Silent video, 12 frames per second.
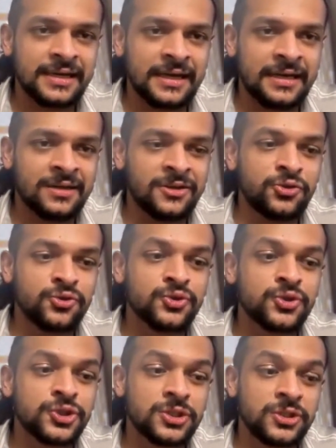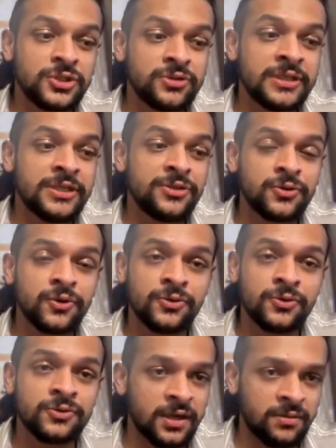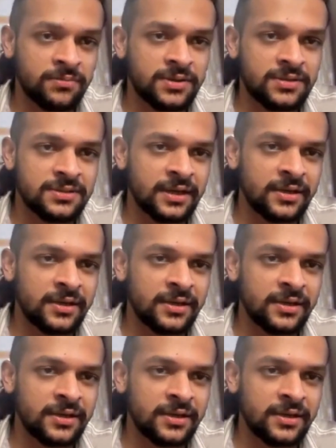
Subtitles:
that you need to go to therapy,